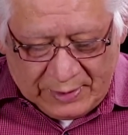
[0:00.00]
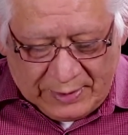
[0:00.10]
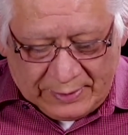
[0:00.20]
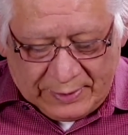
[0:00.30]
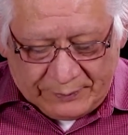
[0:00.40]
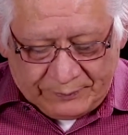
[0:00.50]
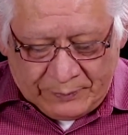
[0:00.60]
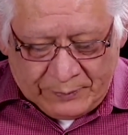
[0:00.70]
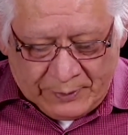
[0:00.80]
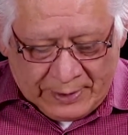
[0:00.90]
And then
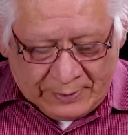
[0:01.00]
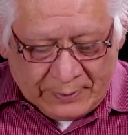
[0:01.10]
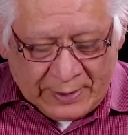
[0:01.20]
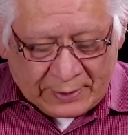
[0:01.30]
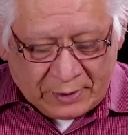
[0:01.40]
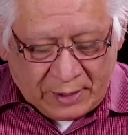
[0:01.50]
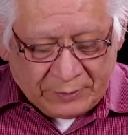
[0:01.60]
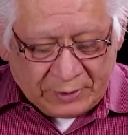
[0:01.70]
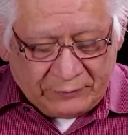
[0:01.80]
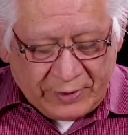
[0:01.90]

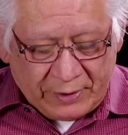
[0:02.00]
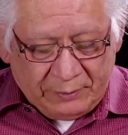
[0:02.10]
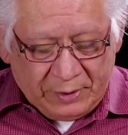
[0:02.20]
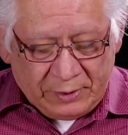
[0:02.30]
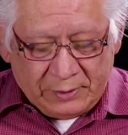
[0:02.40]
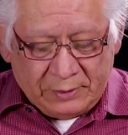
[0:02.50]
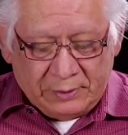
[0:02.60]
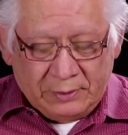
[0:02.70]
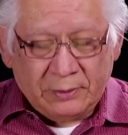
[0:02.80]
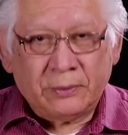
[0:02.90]
economic development,
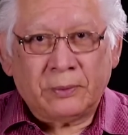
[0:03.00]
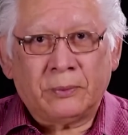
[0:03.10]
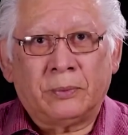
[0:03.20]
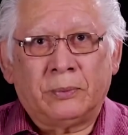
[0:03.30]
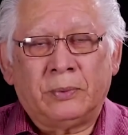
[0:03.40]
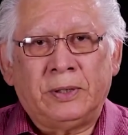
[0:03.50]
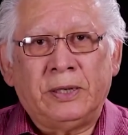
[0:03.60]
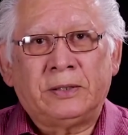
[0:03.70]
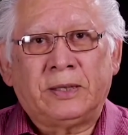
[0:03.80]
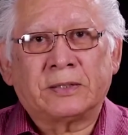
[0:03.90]
we
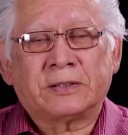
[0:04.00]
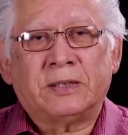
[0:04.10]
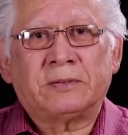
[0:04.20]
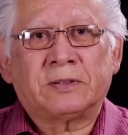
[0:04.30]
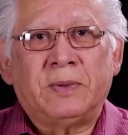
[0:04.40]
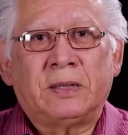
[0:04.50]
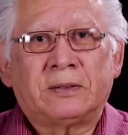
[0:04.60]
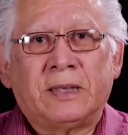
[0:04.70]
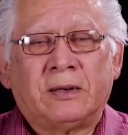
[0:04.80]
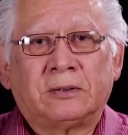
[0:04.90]
need to get serious about
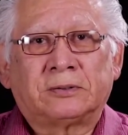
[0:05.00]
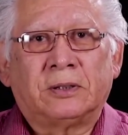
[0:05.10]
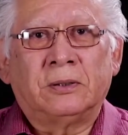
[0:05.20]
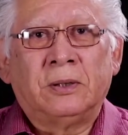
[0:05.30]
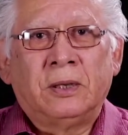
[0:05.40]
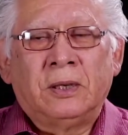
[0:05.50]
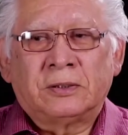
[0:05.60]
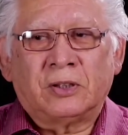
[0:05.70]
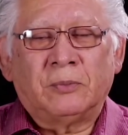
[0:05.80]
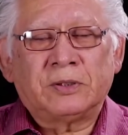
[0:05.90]
that also.
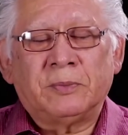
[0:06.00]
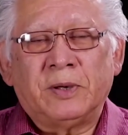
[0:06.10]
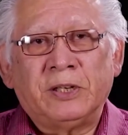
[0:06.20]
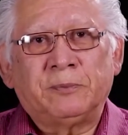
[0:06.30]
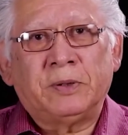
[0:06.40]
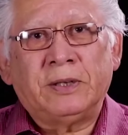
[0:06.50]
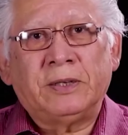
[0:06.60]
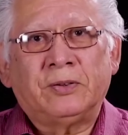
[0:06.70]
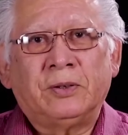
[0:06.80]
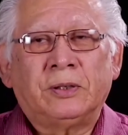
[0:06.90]
So much money is put
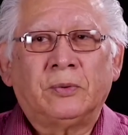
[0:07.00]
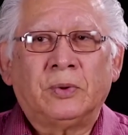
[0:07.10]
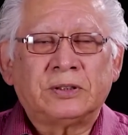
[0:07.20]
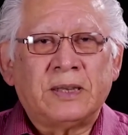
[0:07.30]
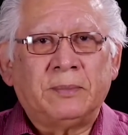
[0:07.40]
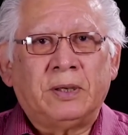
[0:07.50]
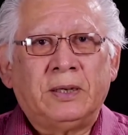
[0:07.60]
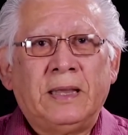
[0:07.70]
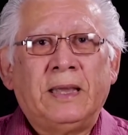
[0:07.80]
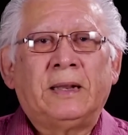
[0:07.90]
into it. Where's that
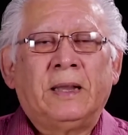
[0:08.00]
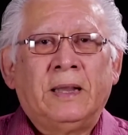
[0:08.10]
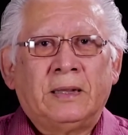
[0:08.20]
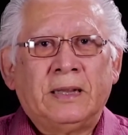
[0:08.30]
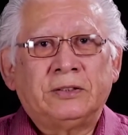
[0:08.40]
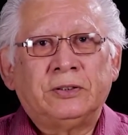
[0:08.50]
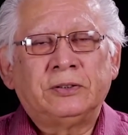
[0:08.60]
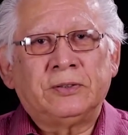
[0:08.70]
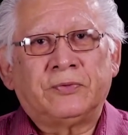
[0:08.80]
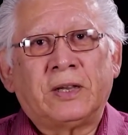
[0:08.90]
money at? Let's
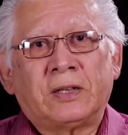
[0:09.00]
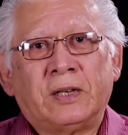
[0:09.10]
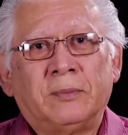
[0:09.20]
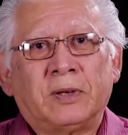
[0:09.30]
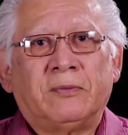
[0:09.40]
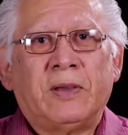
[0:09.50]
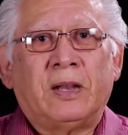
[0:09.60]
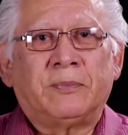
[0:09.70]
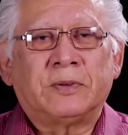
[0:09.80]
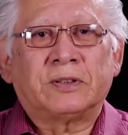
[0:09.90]
use it for economic
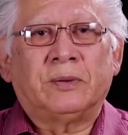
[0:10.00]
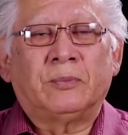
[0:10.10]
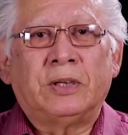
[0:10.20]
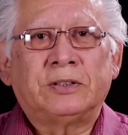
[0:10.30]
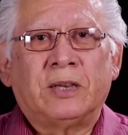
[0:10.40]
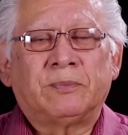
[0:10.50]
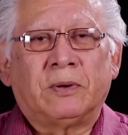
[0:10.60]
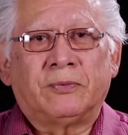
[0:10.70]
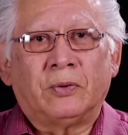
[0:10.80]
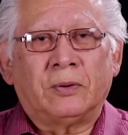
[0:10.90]
development in some way, shape,
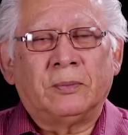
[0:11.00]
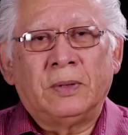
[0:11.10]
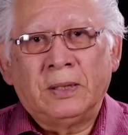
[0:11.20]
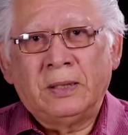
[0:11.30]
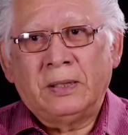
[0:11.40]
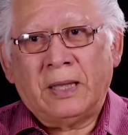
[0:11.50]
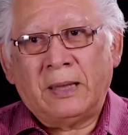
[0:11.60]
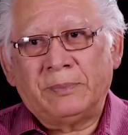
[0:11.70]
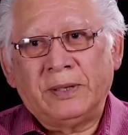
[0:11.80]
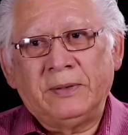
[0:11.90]
or form.
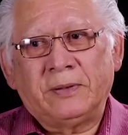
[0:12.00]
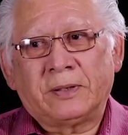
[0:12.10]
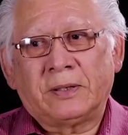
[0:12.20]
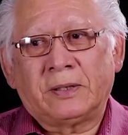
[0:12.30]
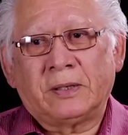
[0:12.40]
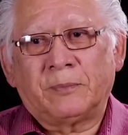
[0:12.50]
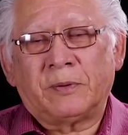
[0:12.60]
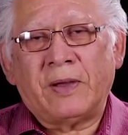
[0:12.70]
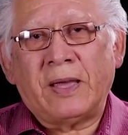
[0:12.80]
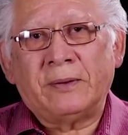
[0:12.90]
I believe it's going to
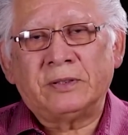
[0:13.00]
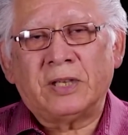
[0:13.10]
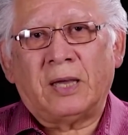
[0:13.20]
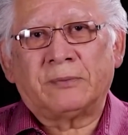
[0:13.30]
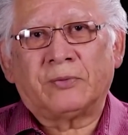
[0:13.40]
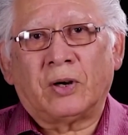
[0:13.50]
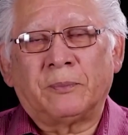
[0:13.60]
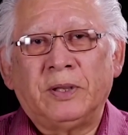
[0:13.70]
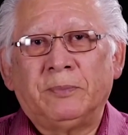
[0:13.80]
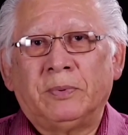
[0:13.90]
provide jobs for our
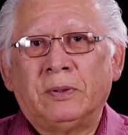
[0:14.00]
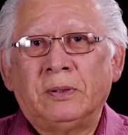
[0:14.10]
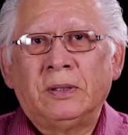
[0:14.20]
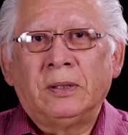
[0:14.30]
people.